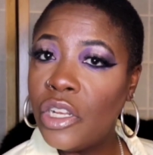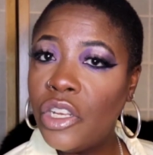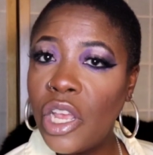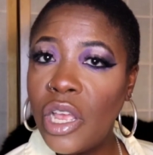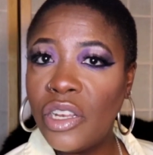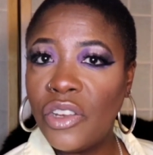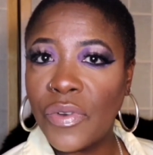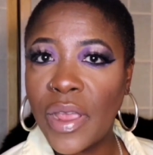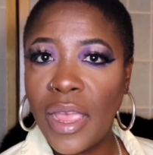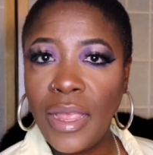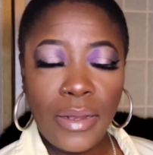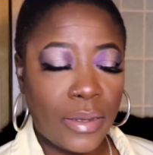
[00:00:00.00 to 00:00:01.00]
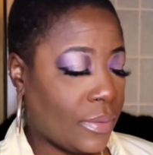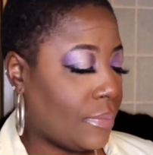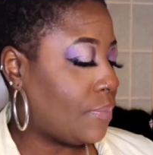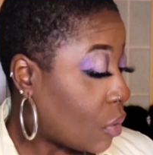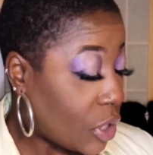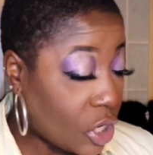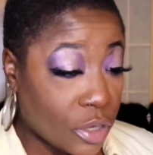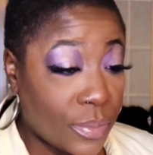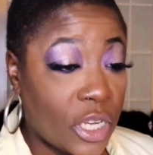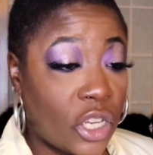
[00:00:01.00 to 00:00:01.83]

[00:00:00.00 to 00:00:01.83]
judge, right? But we should be